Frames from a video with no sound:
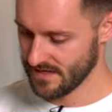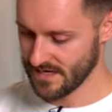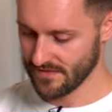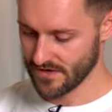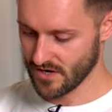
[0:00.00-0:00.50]

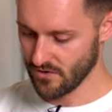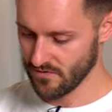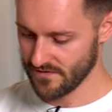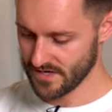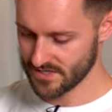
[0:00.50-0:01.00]
In the
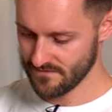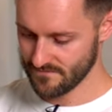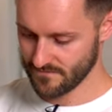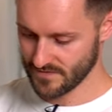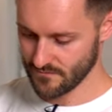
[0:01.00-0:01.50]
cold version,
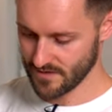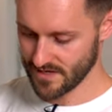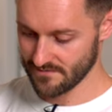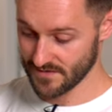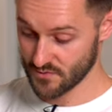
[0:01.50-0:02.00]
we're
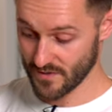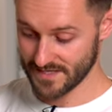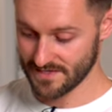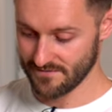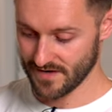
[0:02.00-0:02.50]
going for
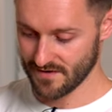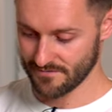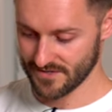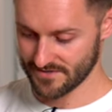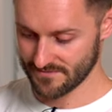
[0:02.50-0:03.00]
25
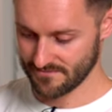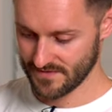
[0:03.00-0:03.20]
mils.